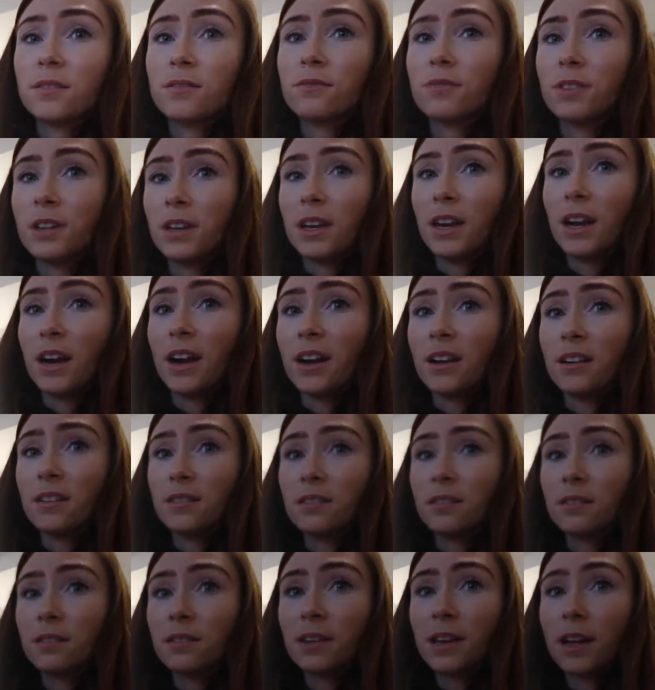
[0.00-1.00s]
Really hard.
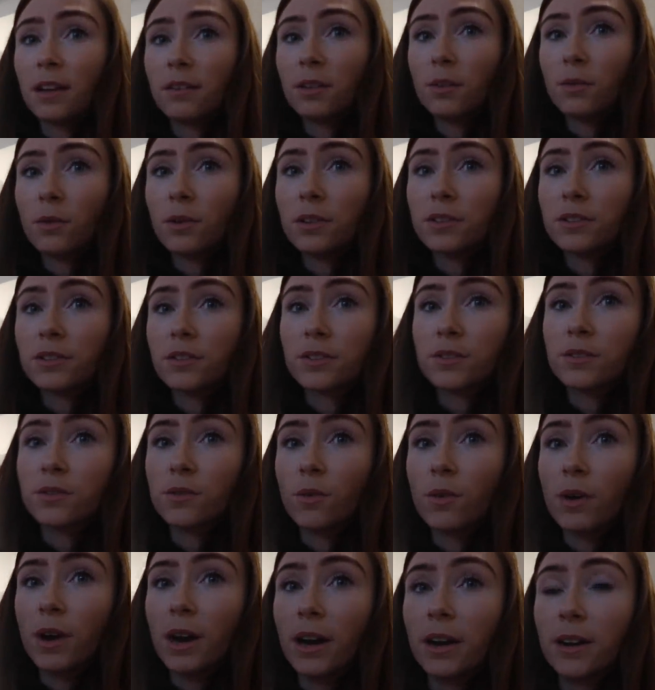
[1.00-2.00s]
Gallery walls are
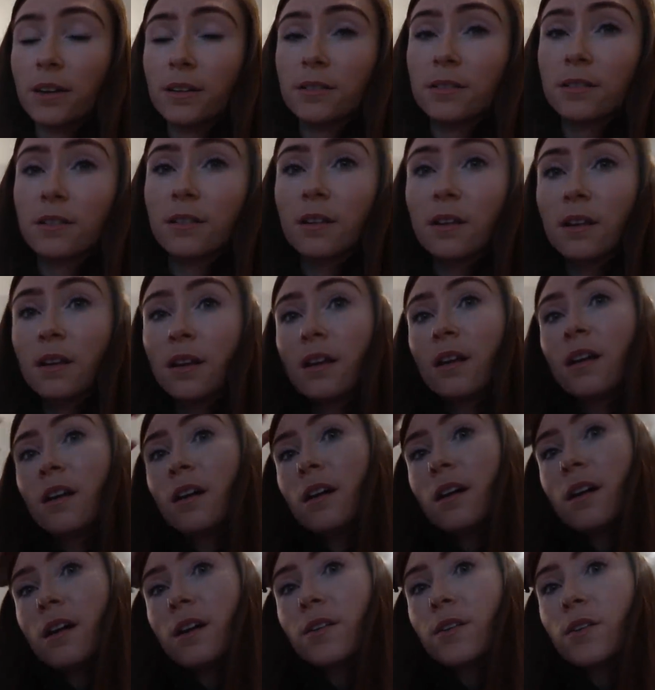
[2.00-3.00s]
so hard.
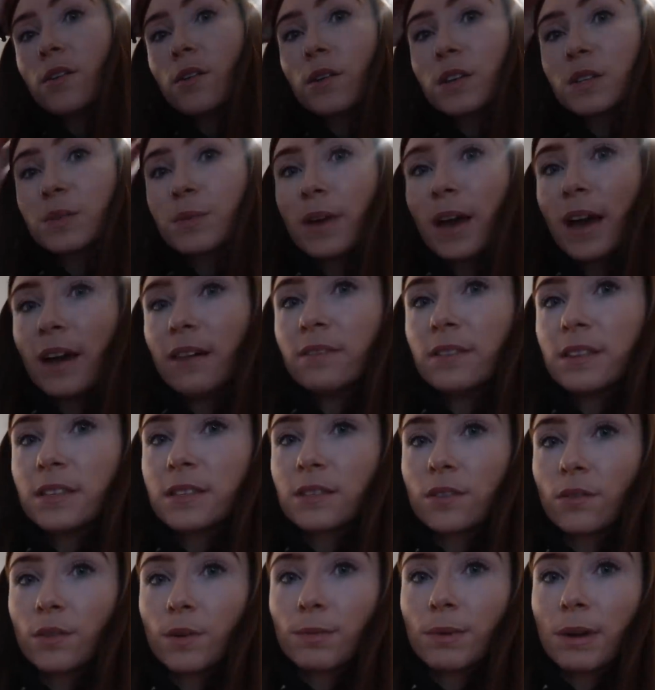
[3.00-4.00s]
I don't know, because we have this,
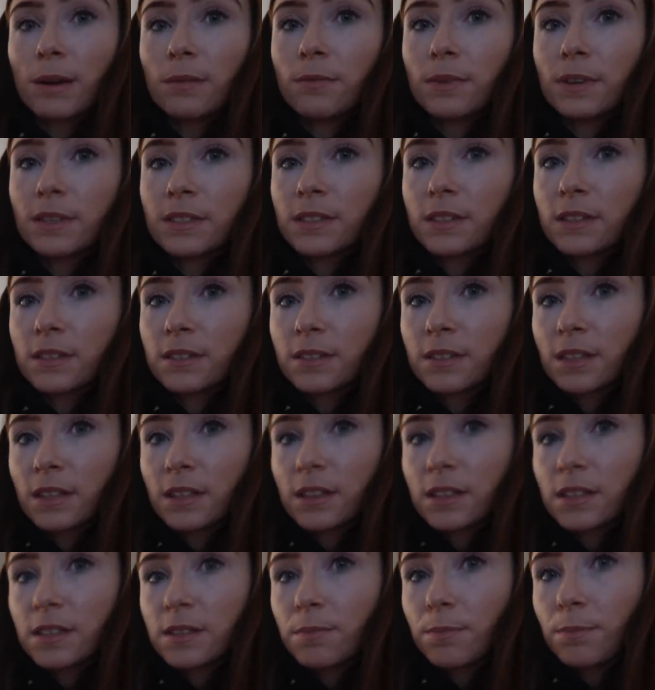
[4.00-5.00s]
the only problem is there's
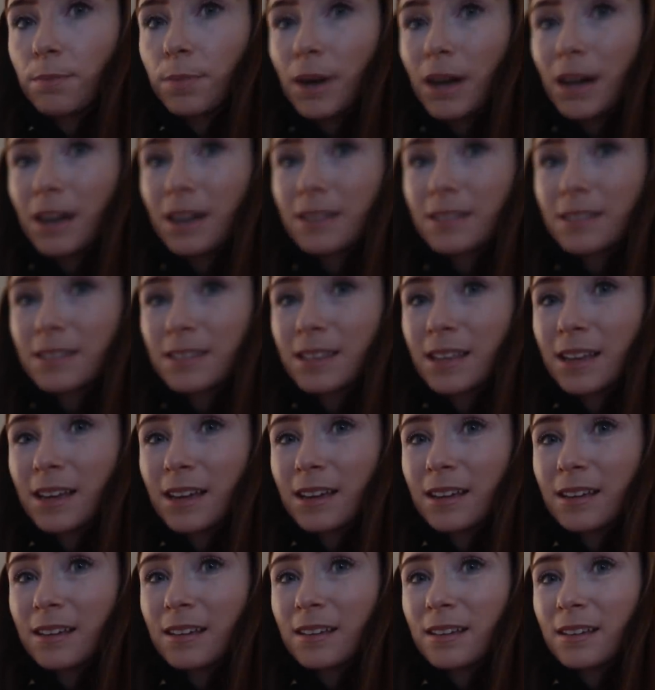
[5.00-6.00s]
like this box
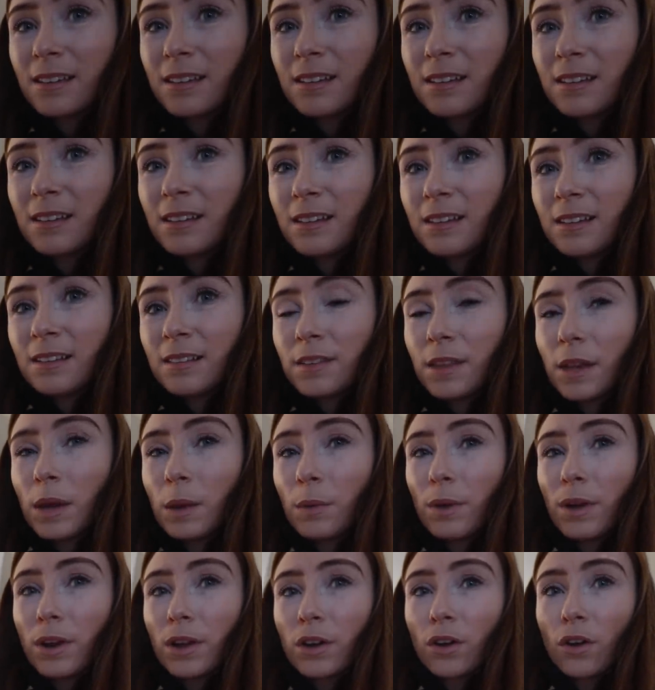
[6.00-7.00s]
thing that I
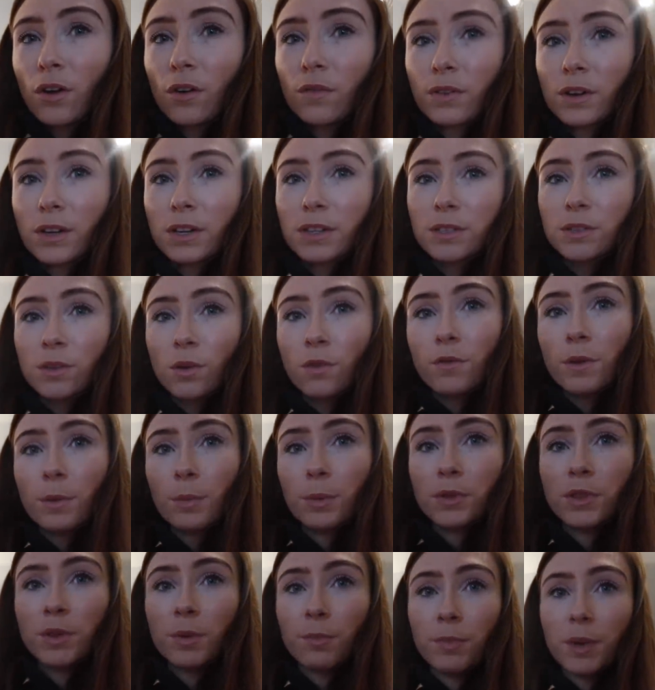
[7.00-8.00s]
want to cover. So if we
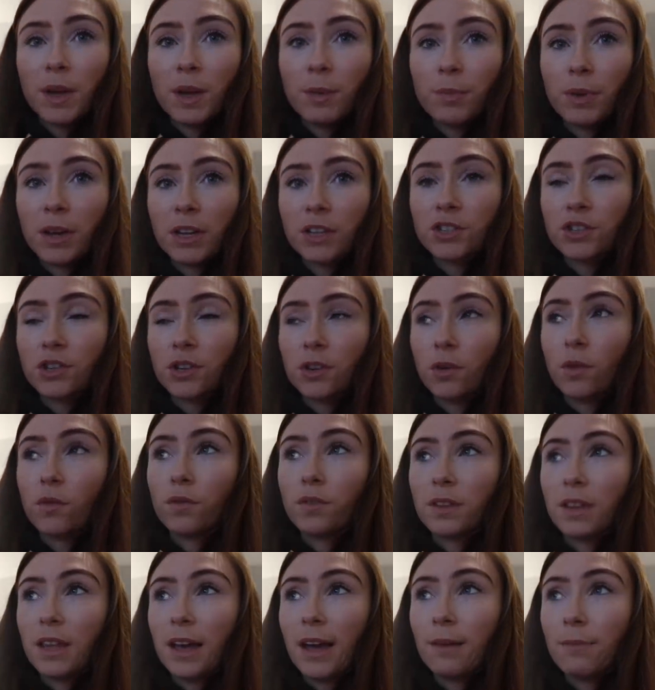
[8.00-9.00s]
put the big picture
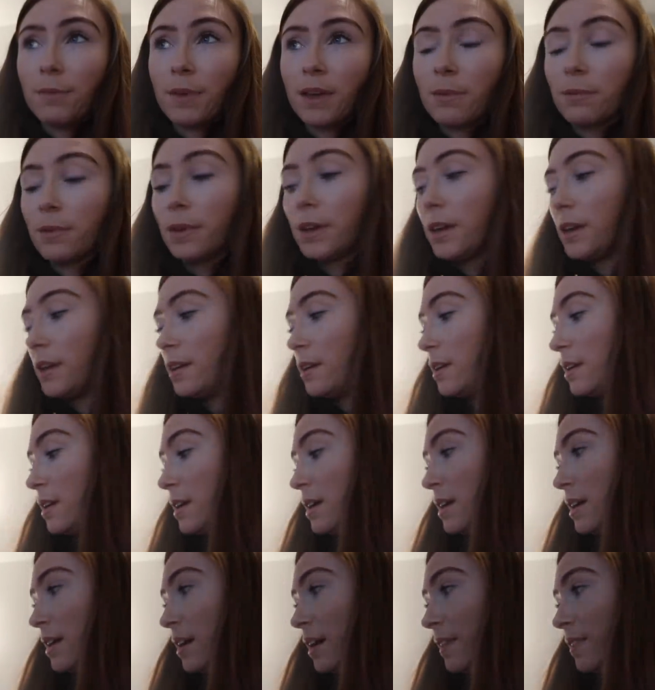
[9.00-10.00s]
over that maybe,
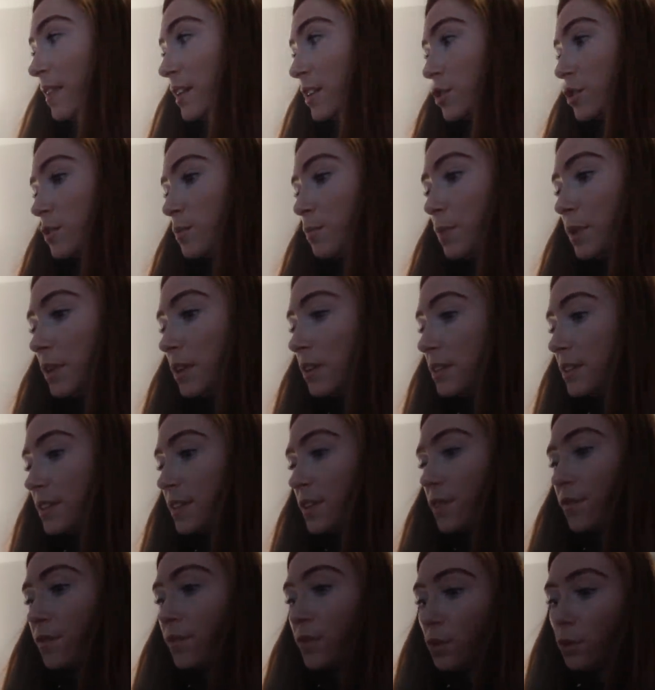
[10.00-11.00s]
and then just build
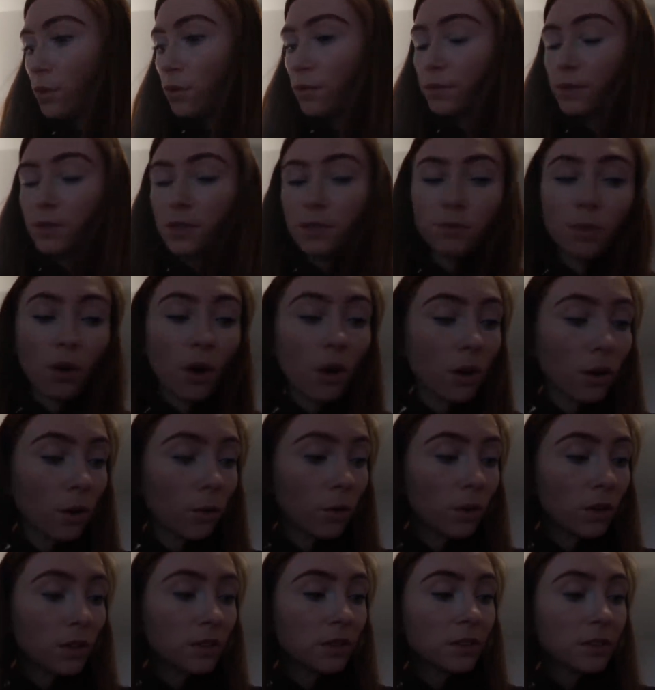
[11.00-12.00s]
in a few of the smaller
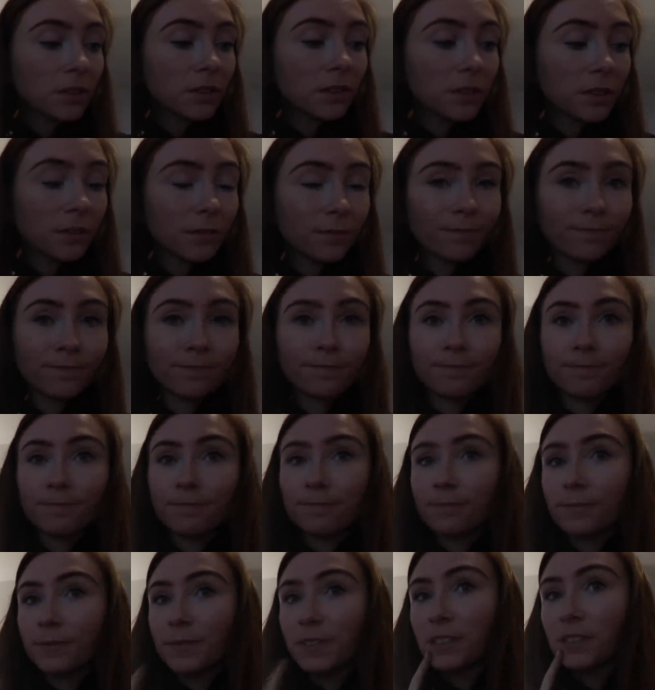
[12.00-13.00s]
ones,
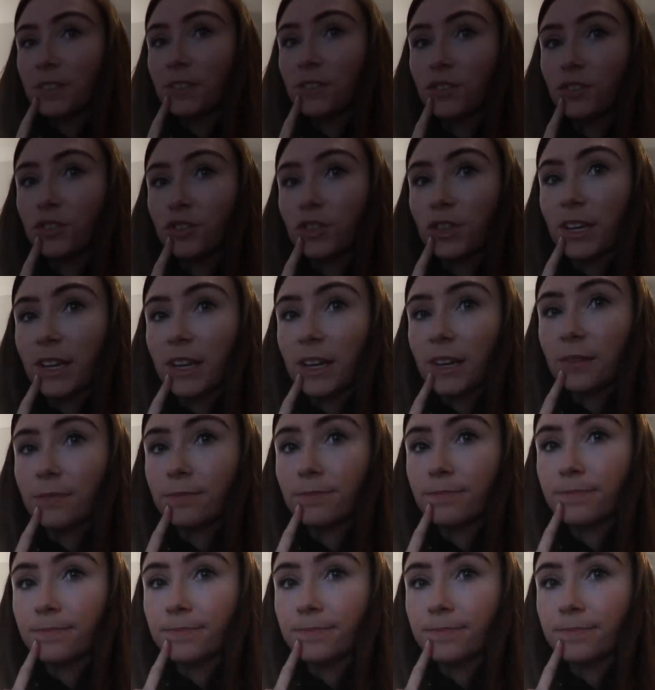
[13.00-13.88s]
it's tricky.